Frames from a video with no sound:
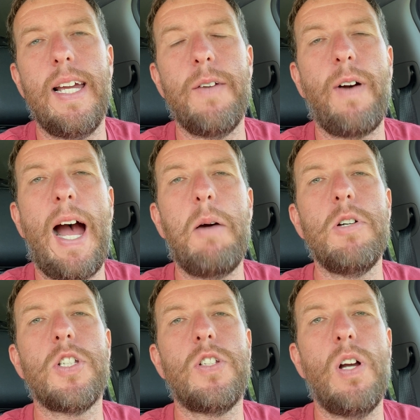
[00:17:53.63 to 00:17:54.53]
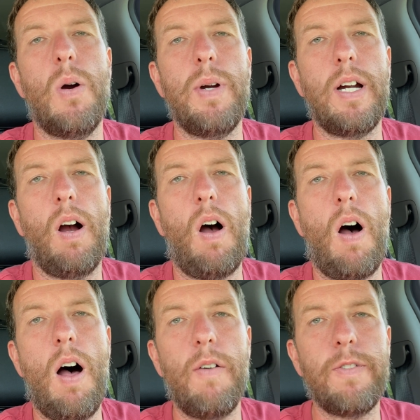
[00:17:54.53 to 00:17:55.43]
If I was towing
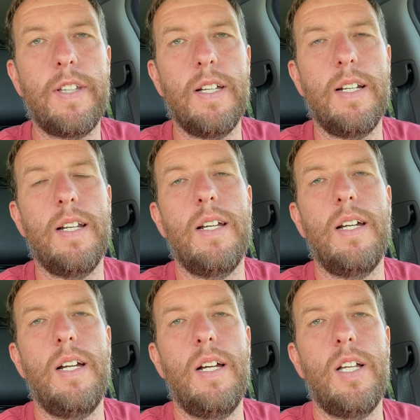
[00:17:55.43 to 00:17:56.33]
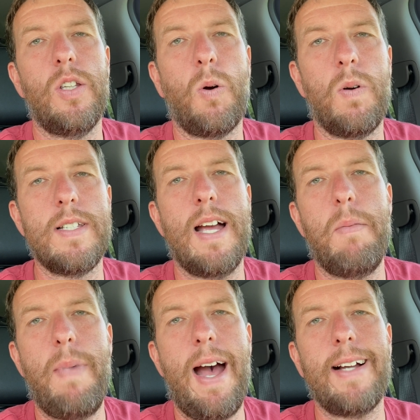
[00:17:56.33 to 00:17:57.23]
often towards
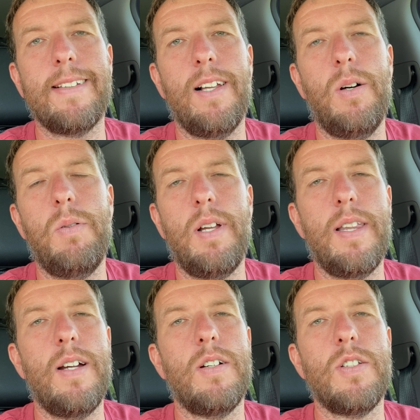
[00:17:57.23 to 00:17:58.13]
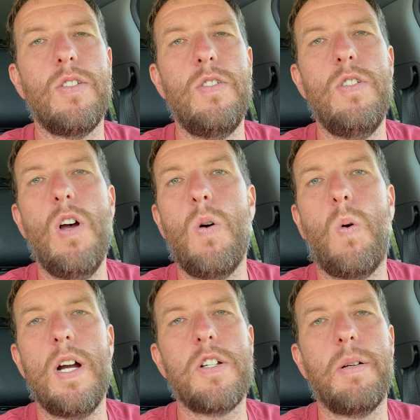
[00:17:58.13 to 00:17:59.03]
that max load, there is no
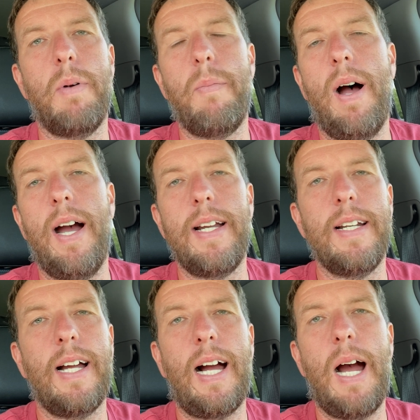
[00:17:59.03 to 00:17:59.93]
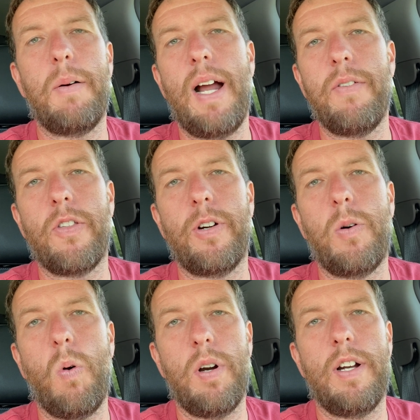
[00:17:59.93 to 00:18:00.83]
question in my mind I would have a
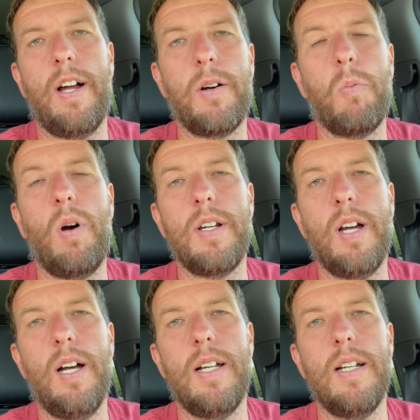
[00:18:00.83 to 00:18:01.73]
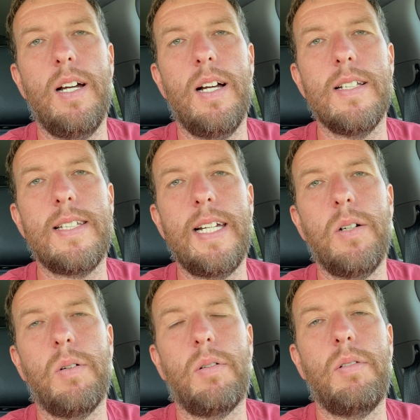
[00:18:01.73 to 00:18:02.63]
3/4 ton or 1 ton single,